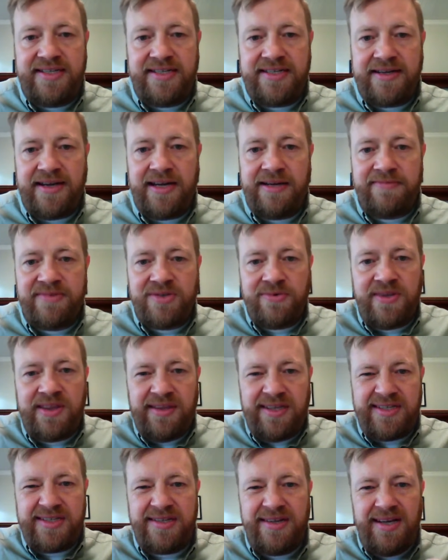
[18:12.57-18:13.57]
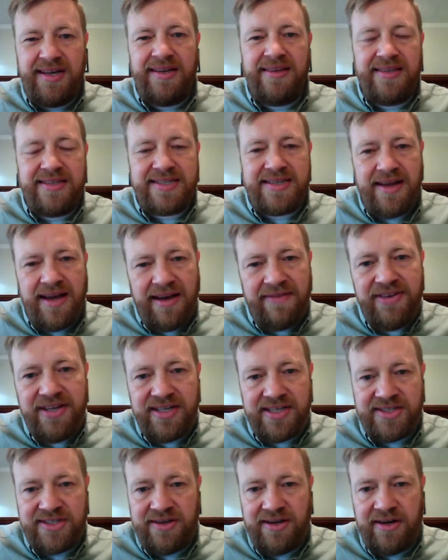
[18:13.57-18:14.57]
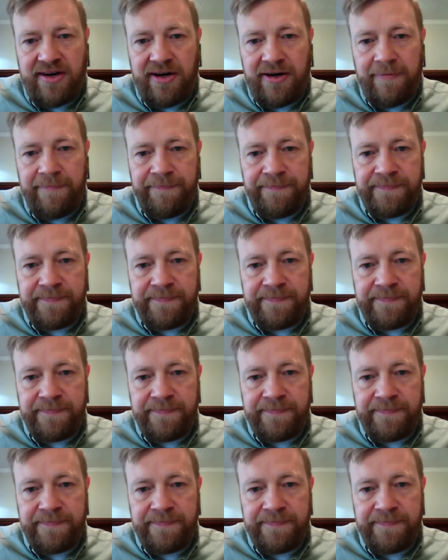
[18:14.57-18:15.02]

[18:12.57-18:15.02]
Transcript: times with this heaviness on her.